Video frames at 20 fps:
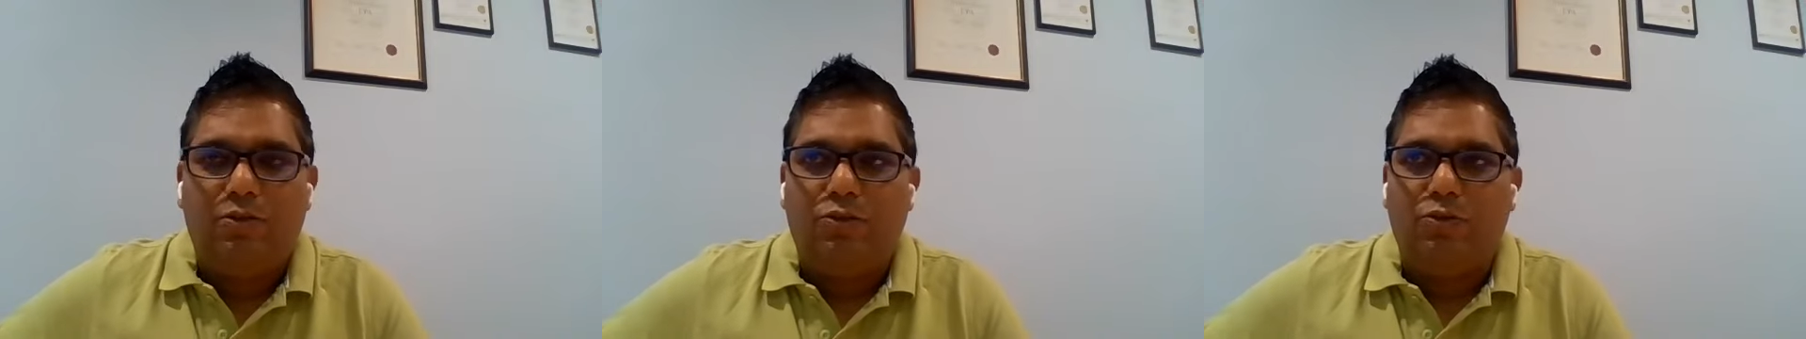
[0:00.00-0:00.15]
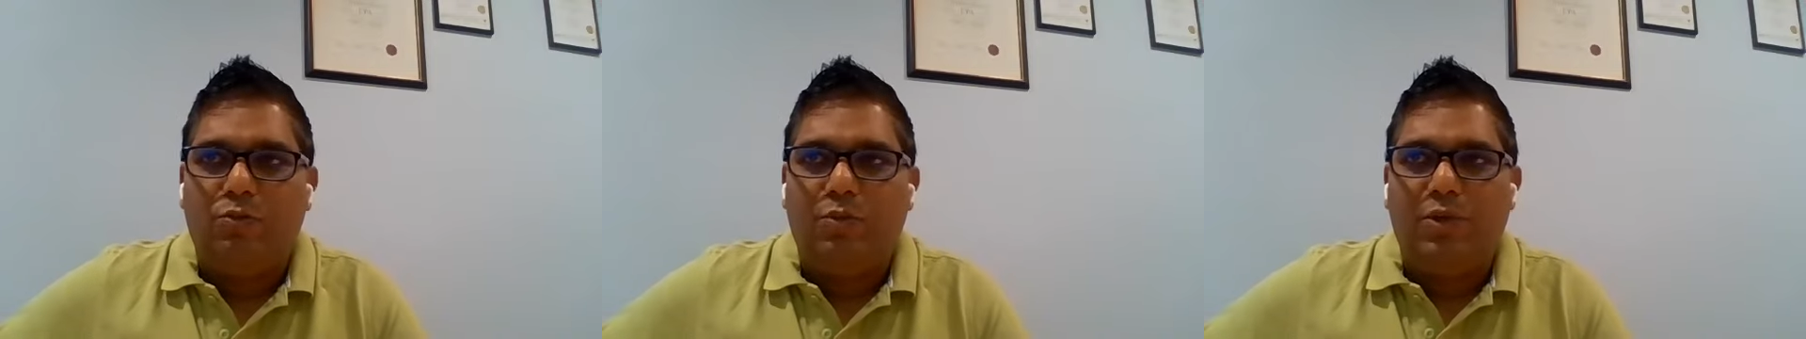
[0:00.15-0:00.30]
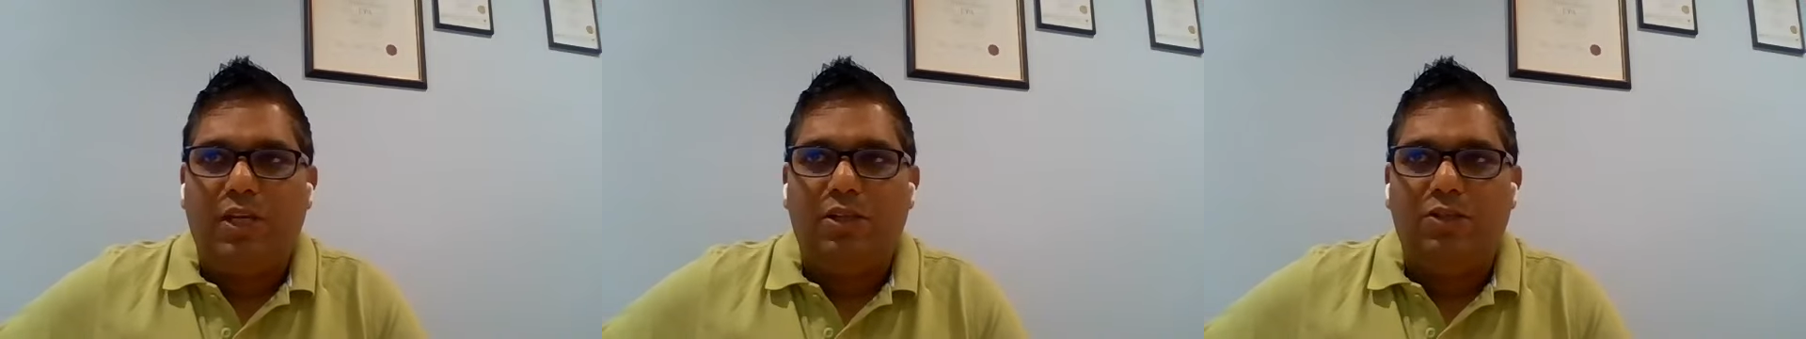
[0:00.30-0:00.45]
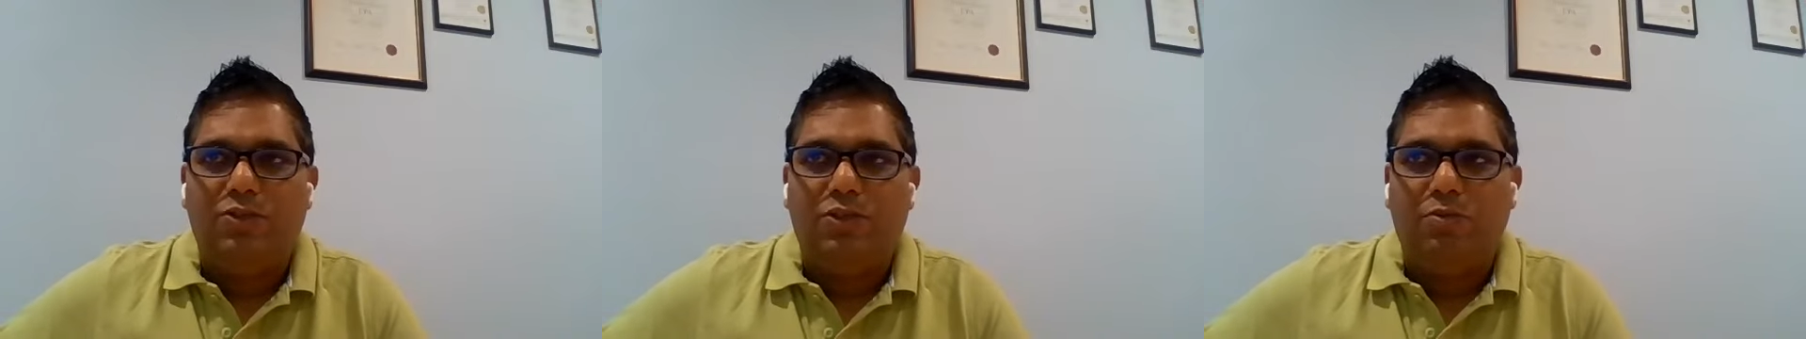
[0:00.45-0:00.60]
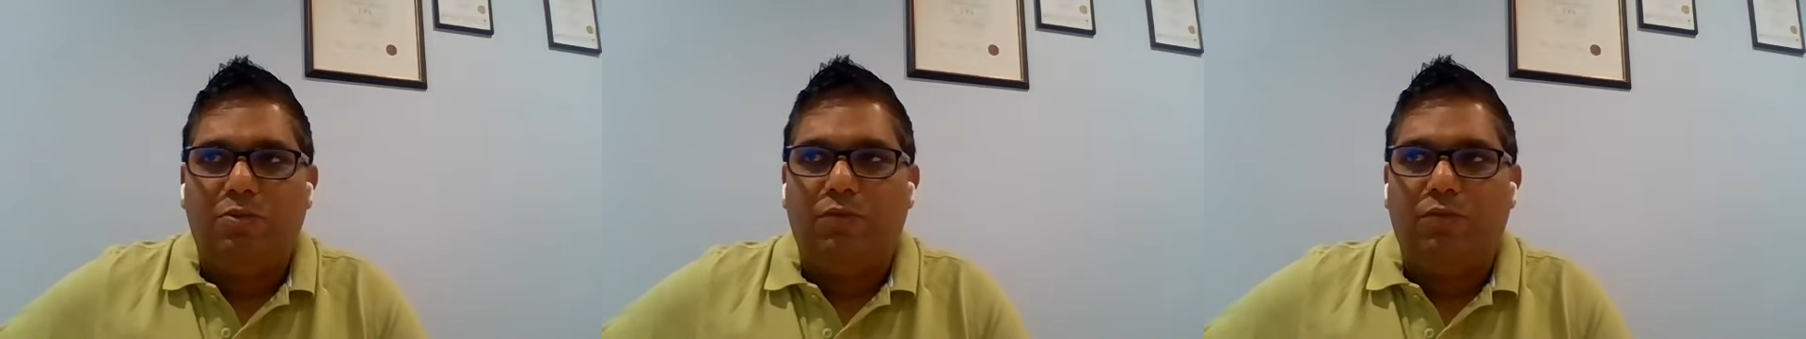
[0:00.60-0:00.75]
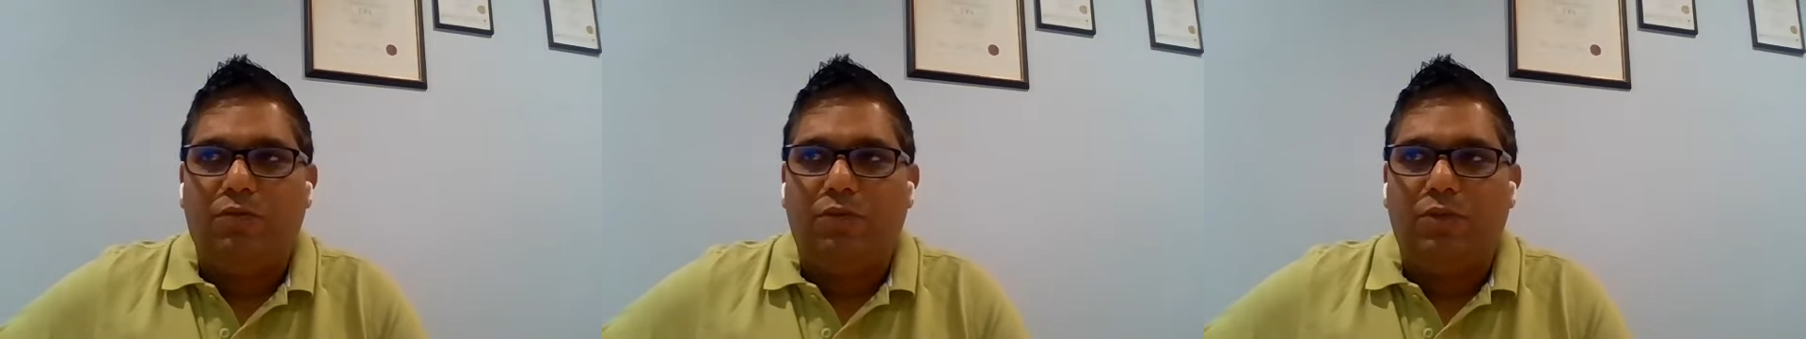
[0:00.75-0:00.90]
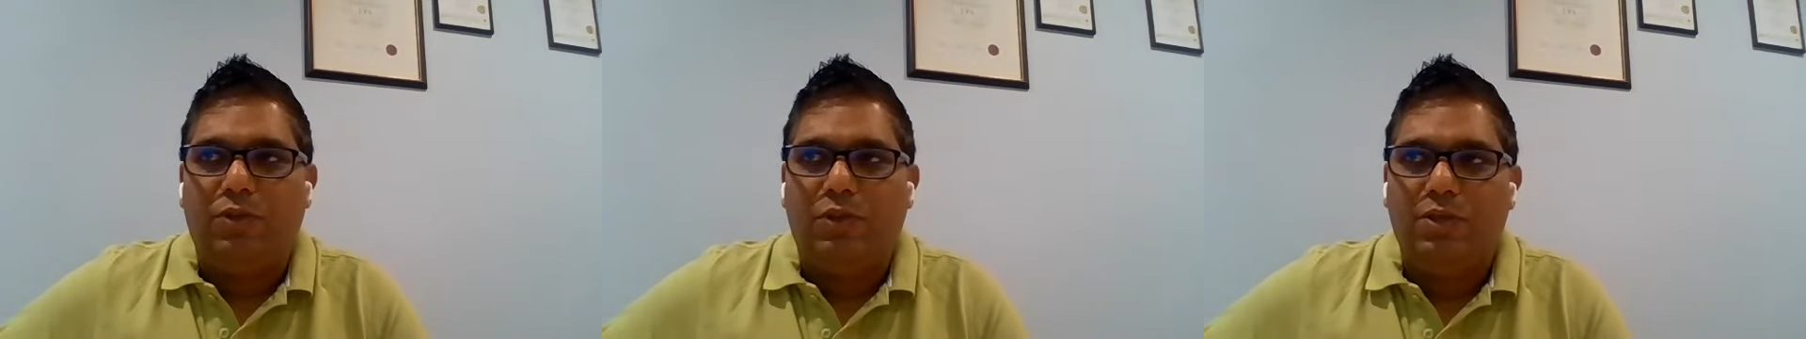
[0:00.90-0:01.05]
to be
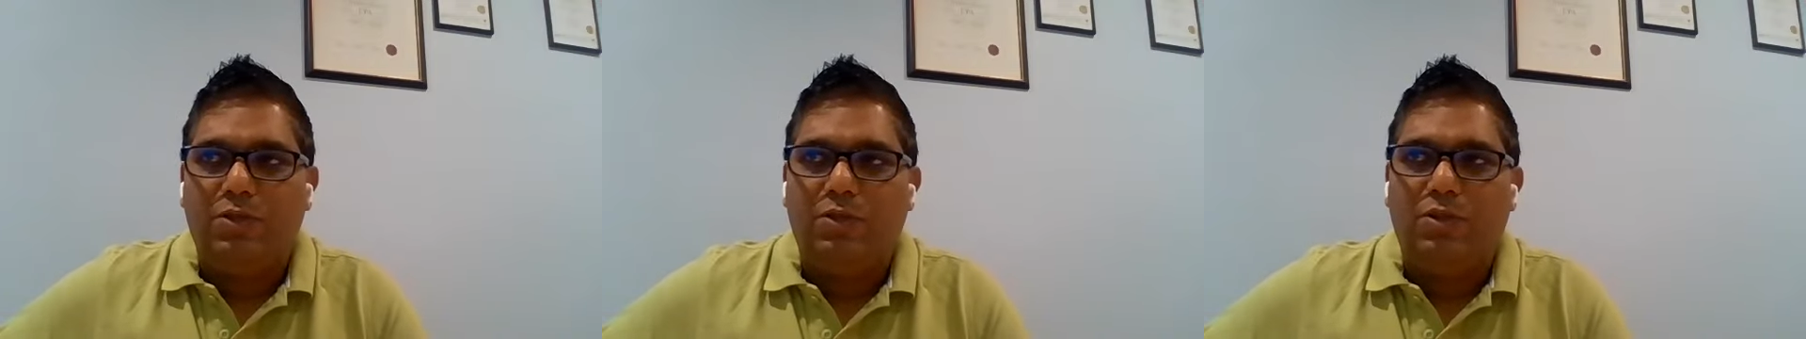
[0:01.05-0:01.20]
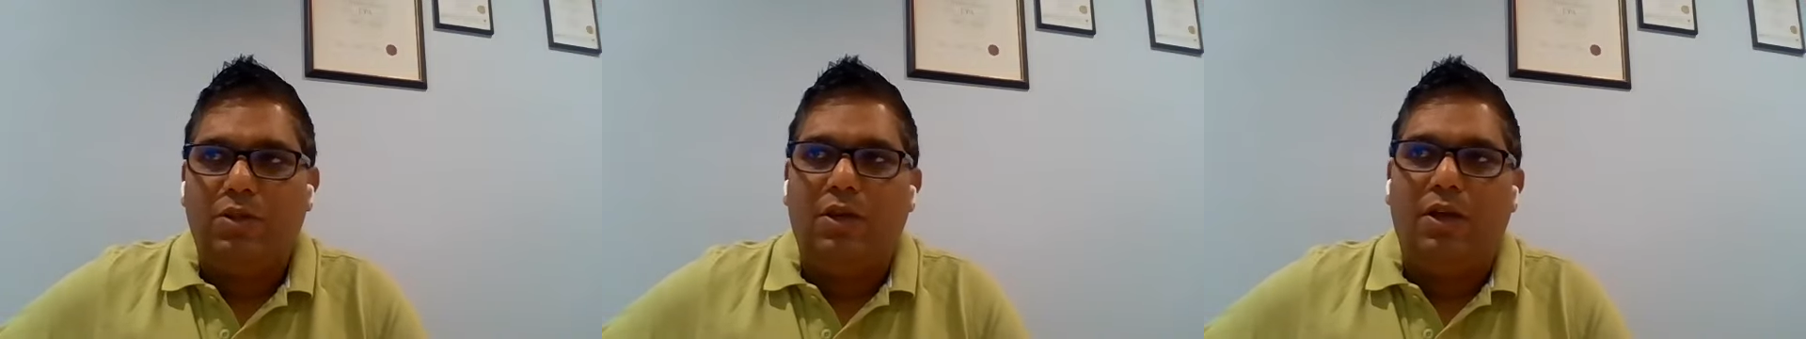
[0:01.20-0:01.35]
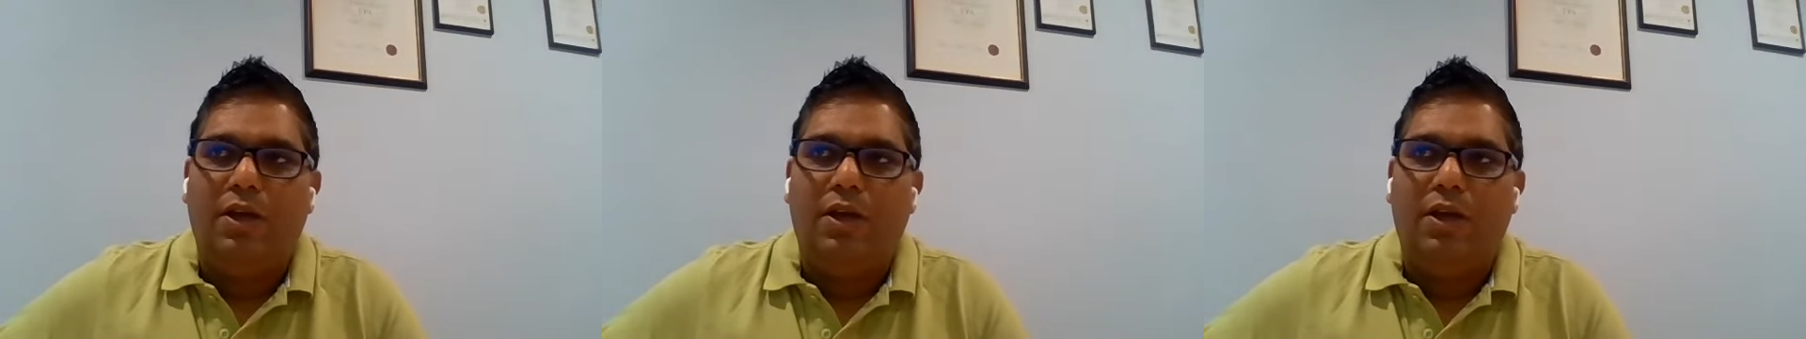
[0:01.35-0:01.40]
eligible for this.